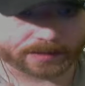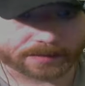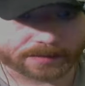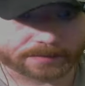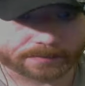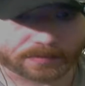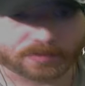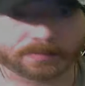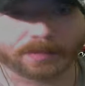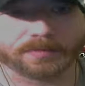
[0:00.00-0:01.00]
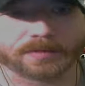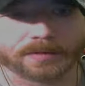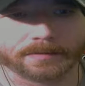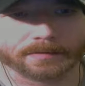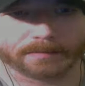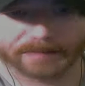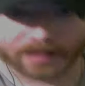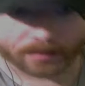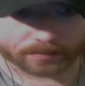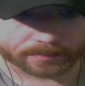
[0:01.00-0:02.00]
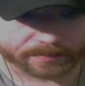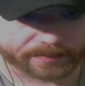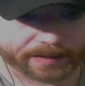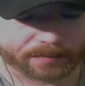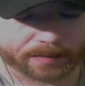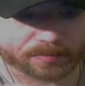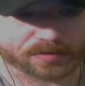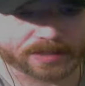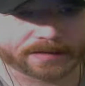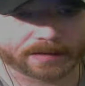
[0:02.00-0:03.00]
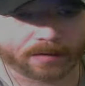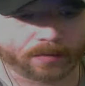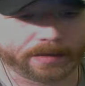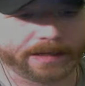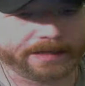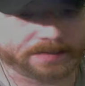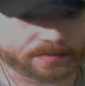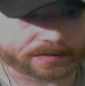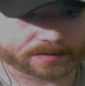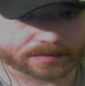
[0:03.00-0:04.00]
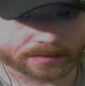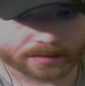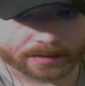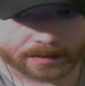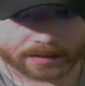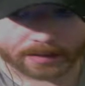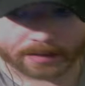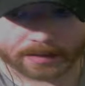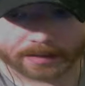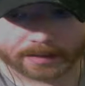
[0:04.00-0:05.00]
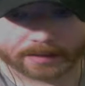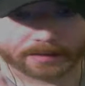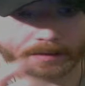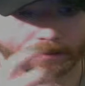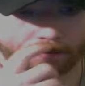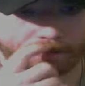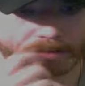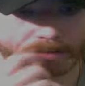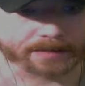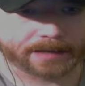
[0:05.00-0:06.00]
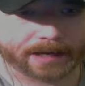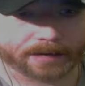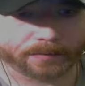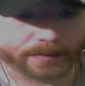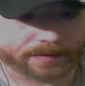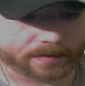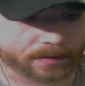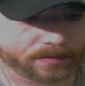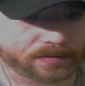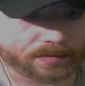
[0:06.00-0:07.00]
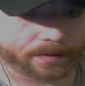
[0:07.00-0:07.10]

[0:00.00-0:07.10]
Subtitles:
us. They're supposed to, but they don't. They represent their own interests. And we're seeing that with those who are